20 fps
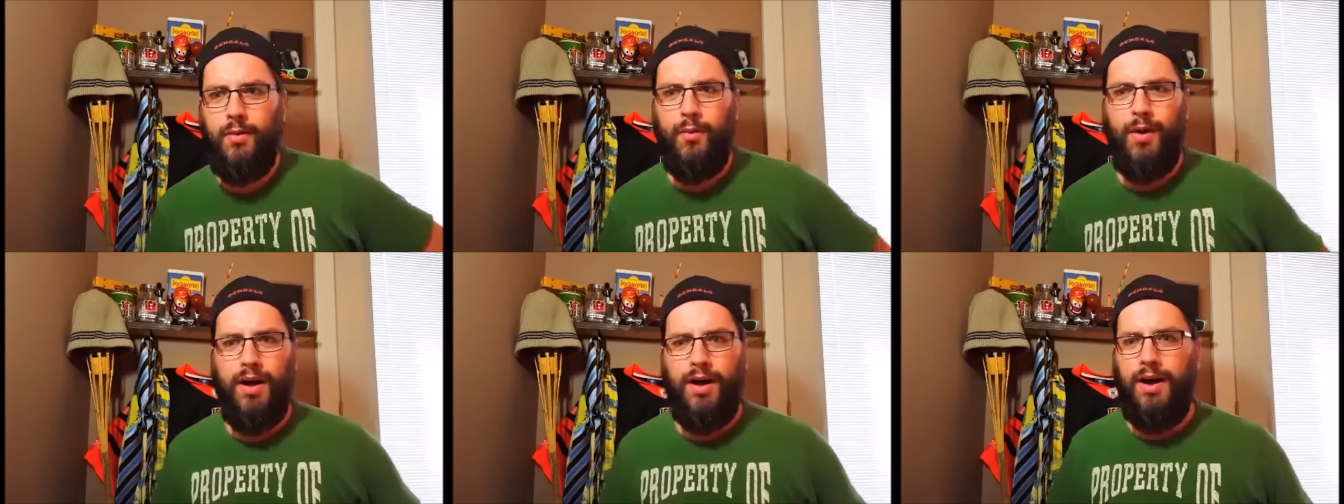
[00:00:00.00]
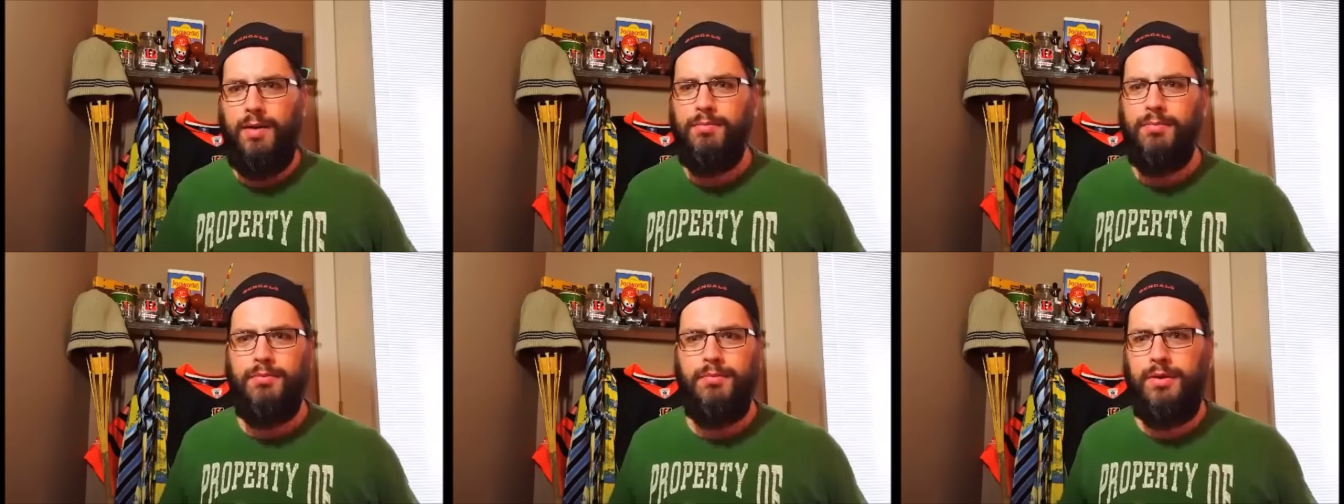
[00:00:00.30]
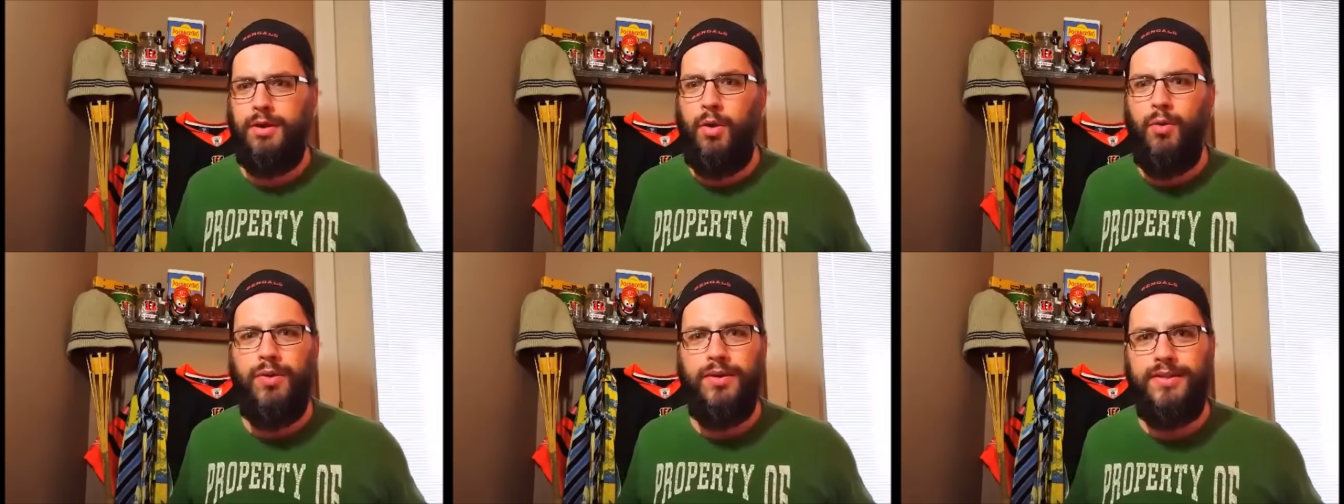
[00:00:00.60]
while
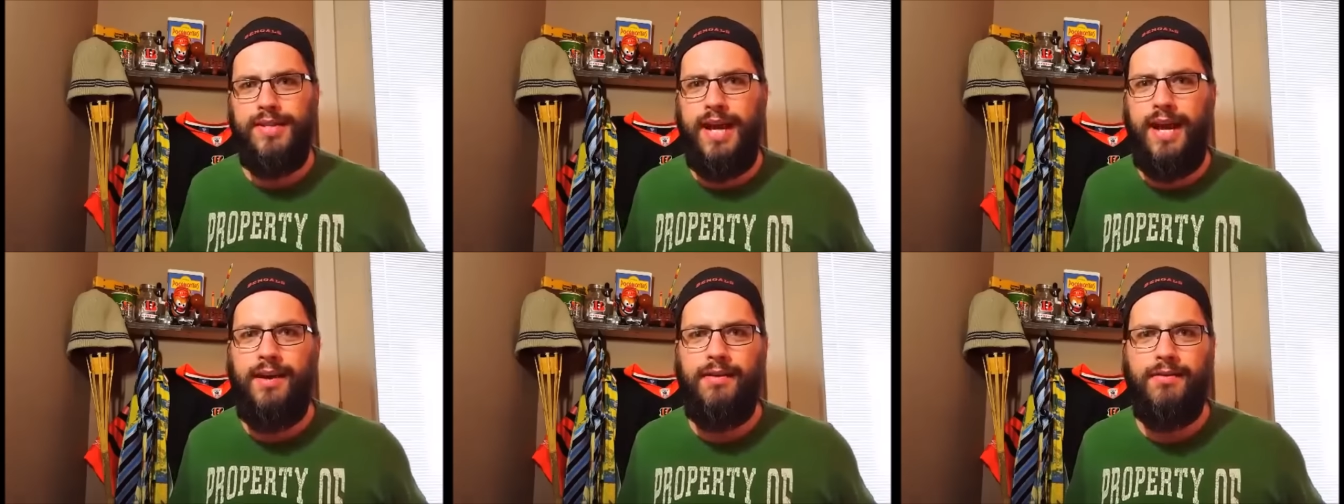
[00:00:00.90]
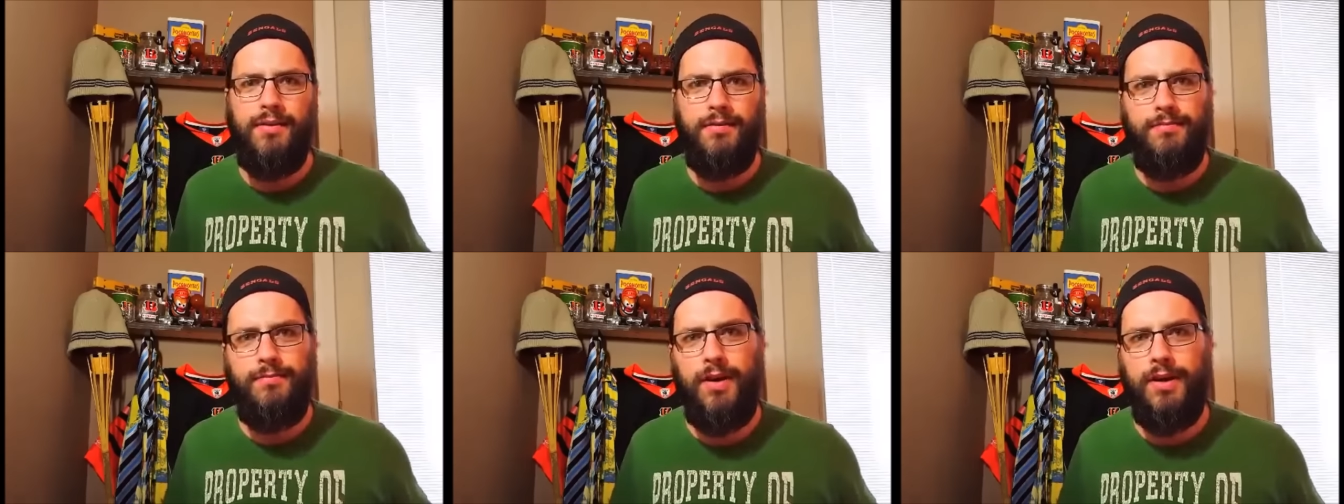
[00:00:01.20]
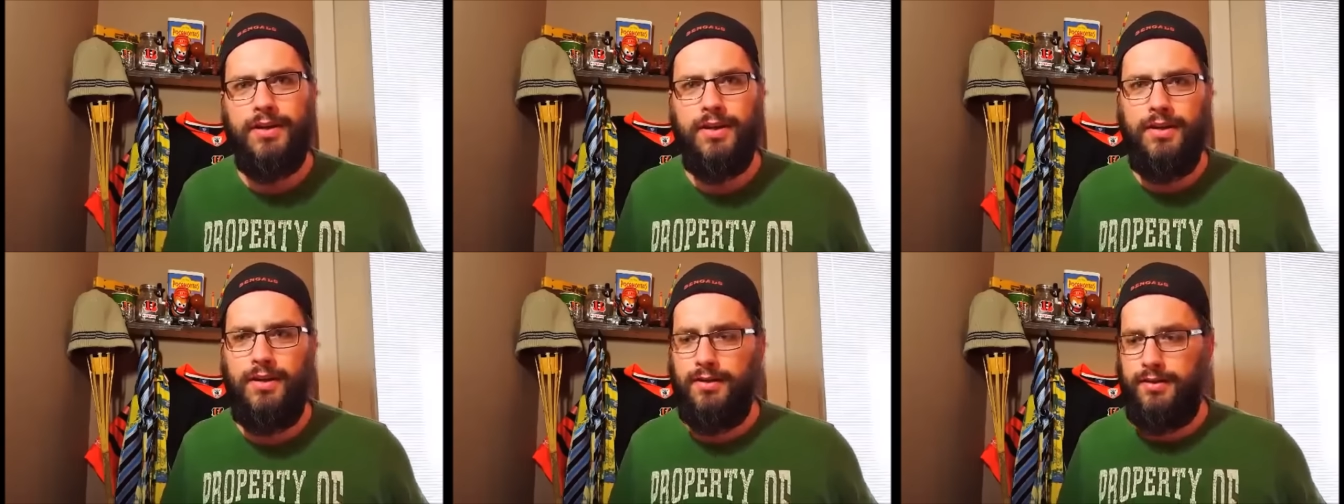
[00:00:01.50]
I'm going down on
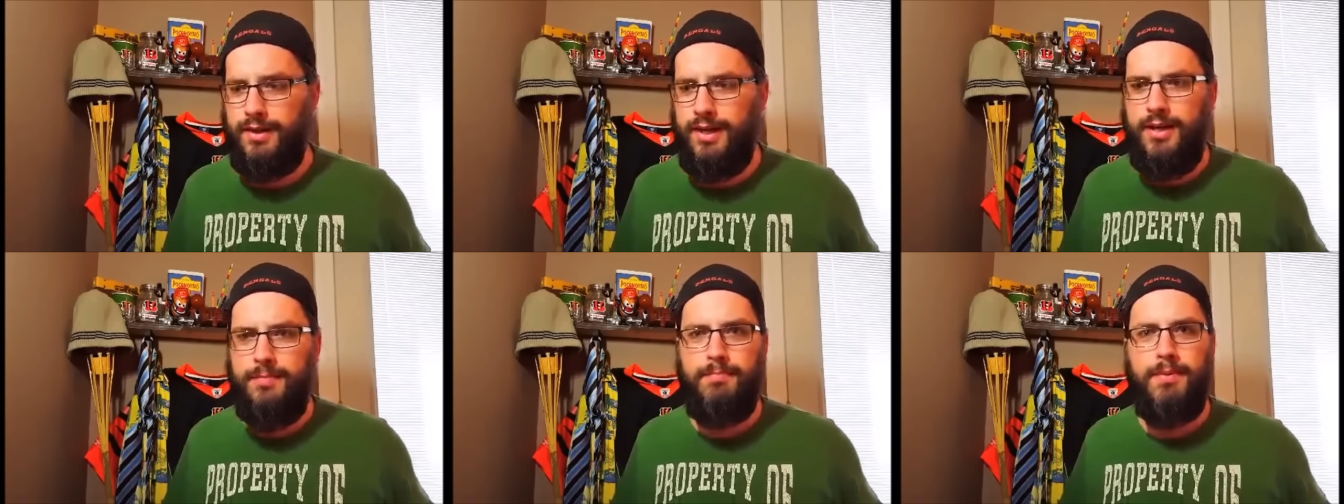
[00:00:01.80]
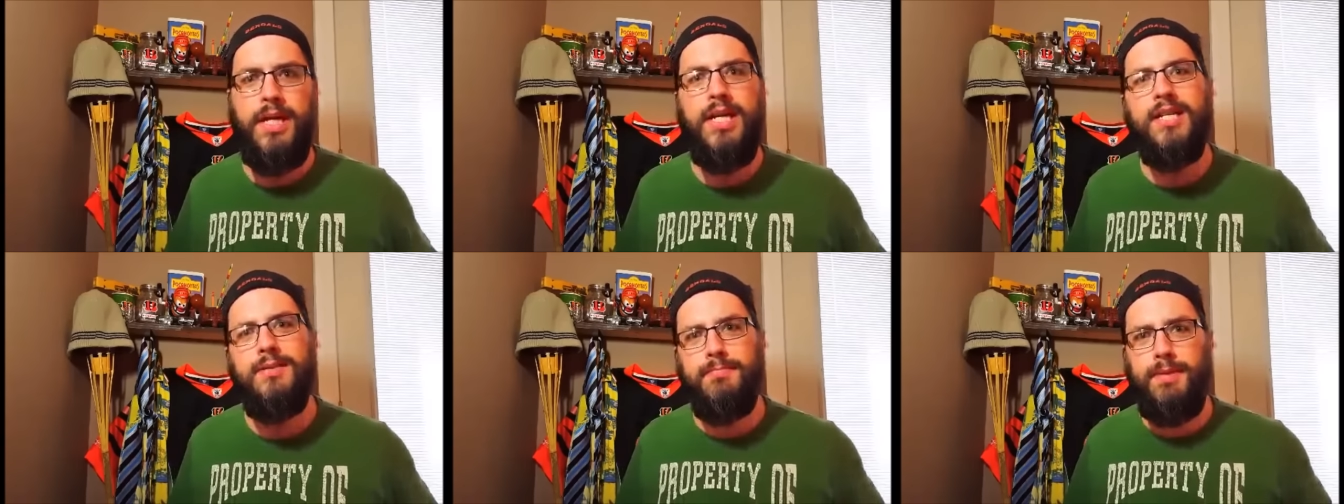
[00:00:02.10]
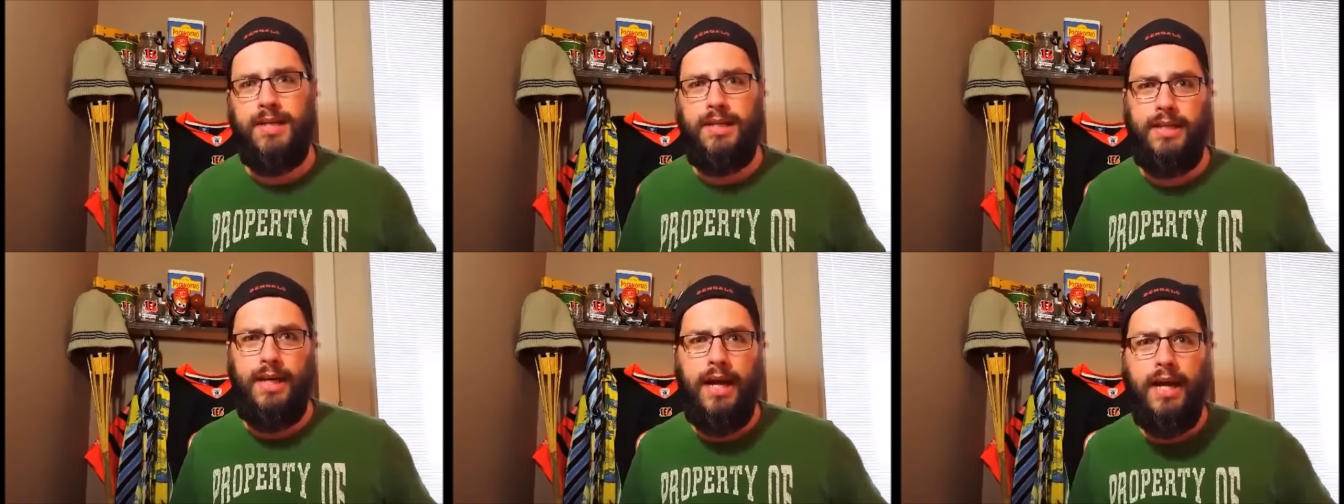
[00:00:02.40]
fucking a 10-piece
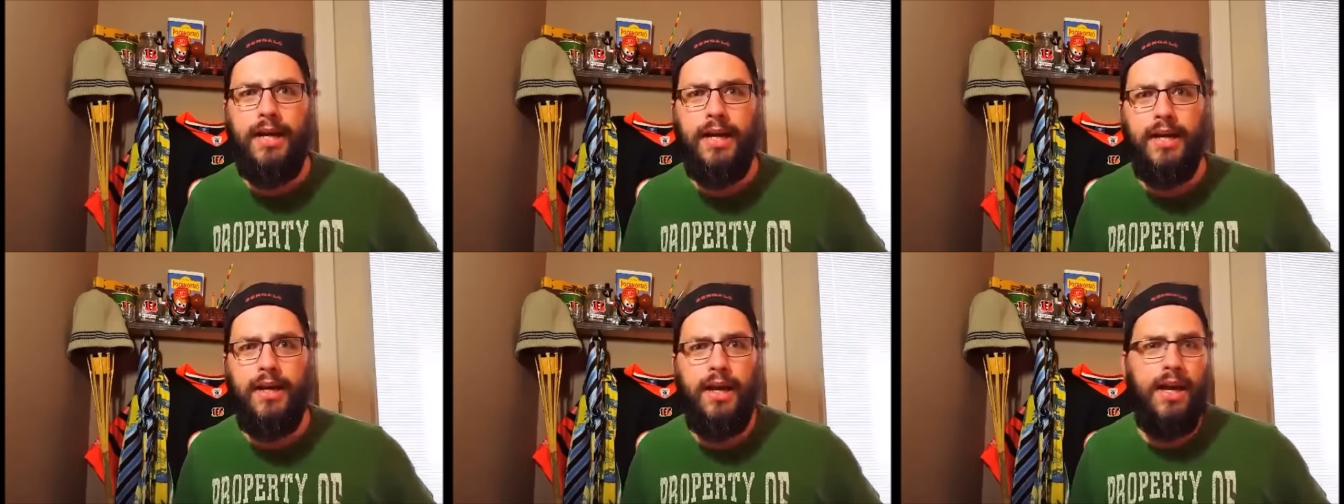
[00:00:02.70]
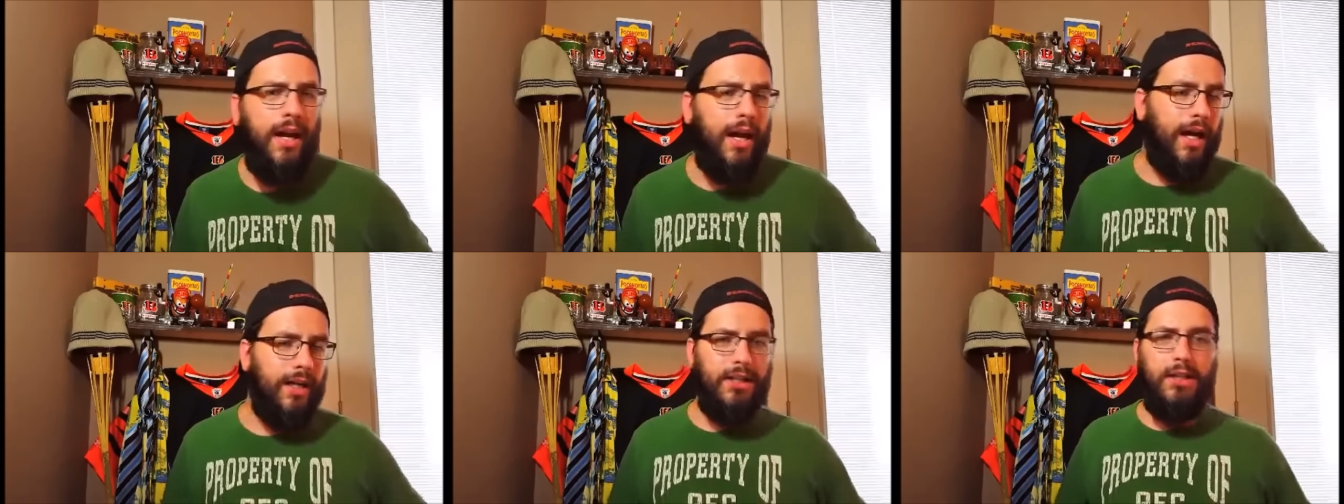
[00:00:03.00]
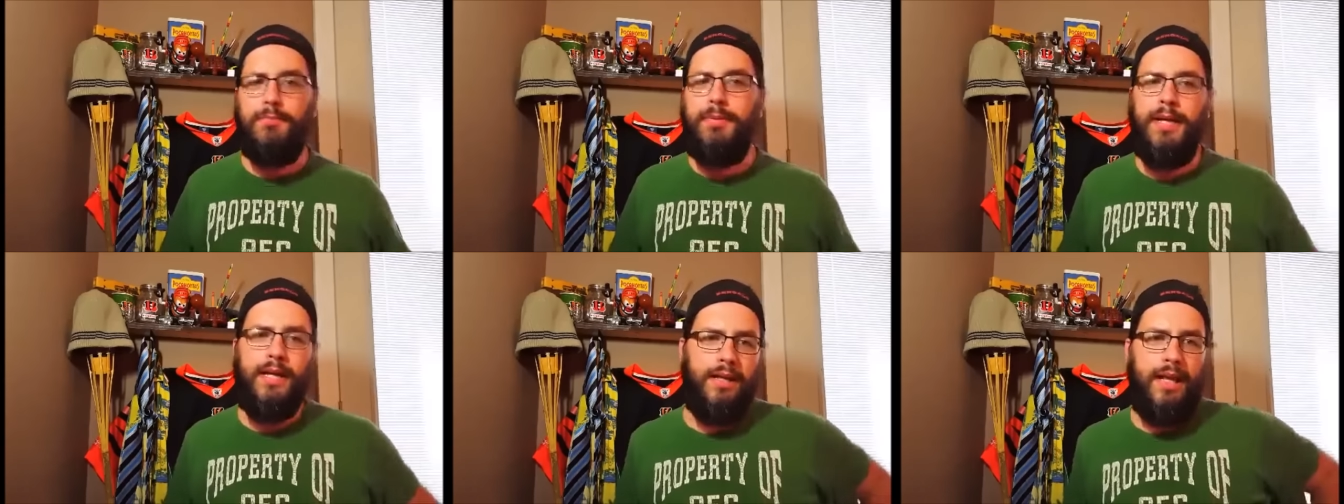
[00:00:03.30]
McNugget, I
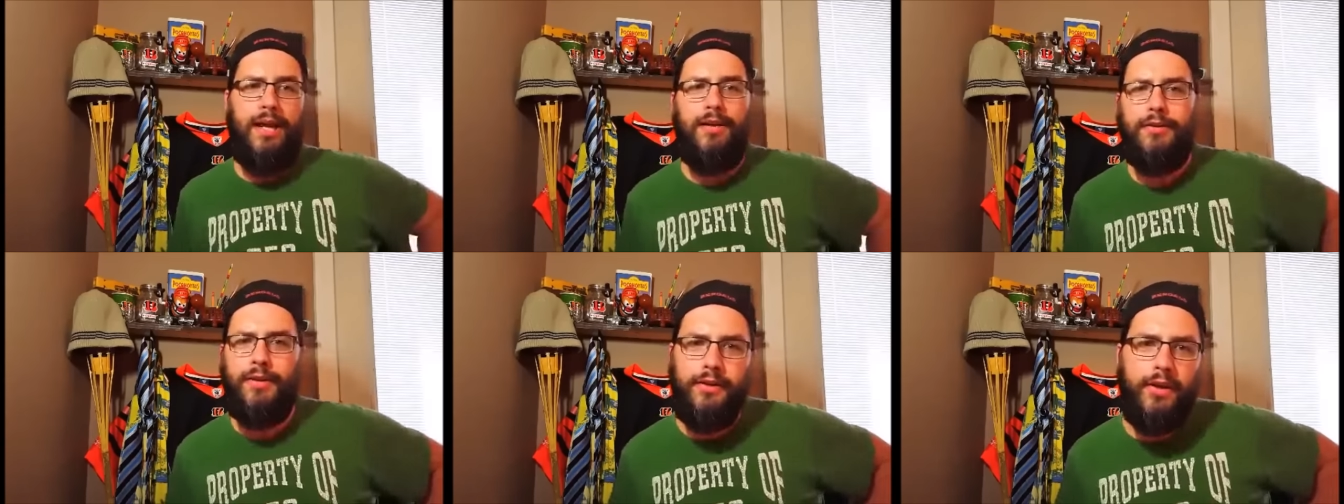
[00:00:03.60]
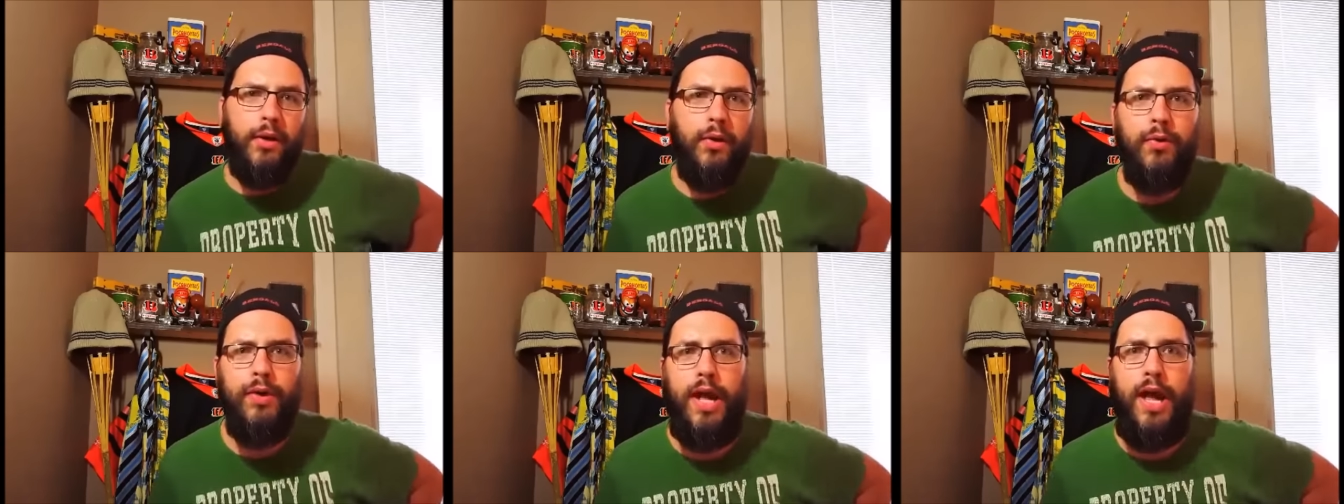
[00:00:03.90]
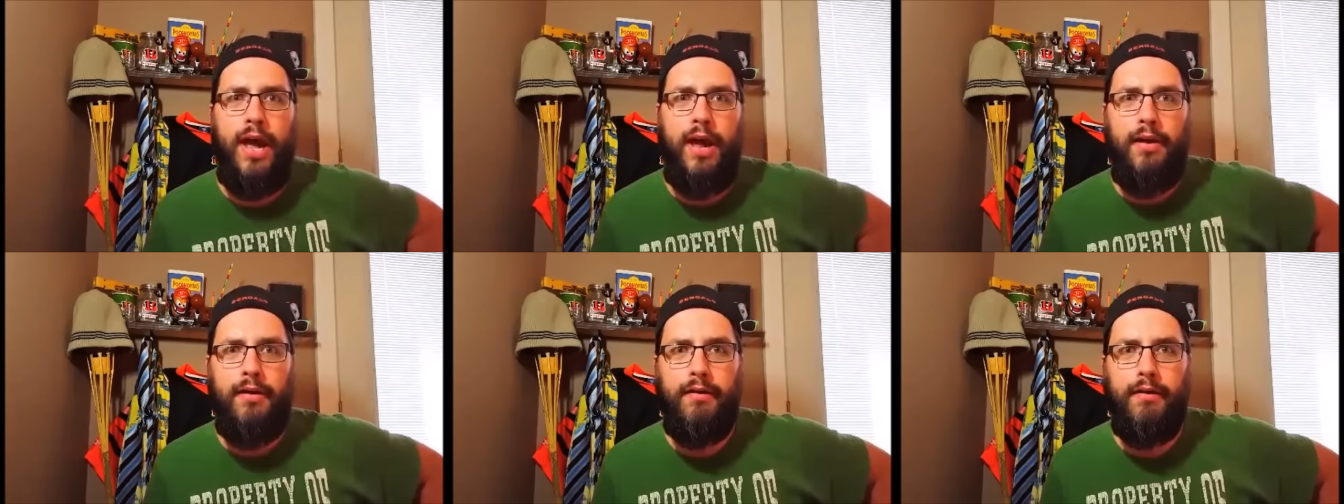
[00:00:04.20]
should be allowed to do
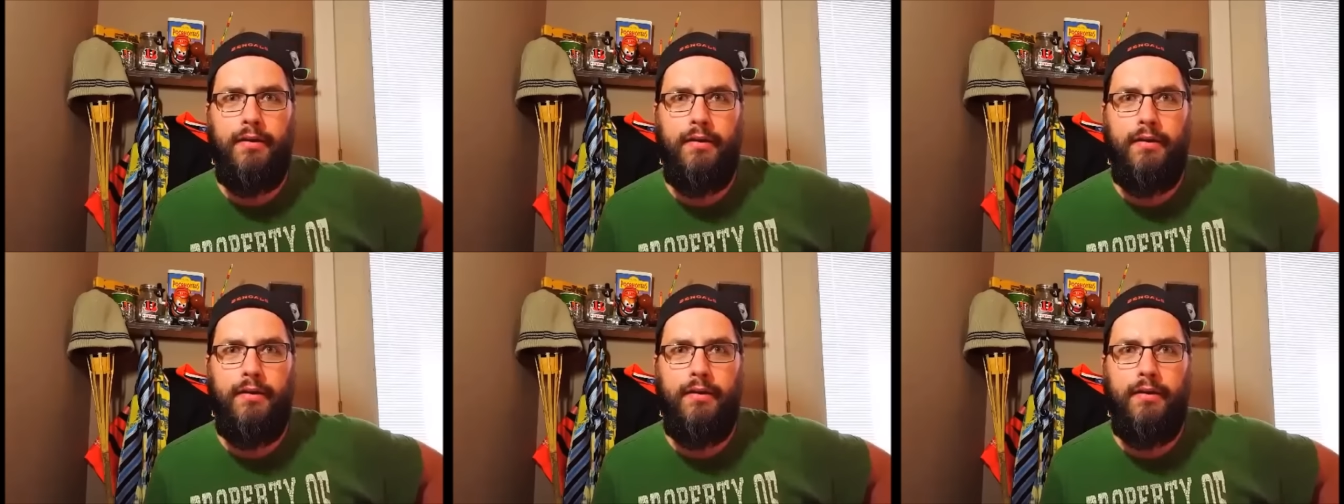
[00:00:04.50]
that.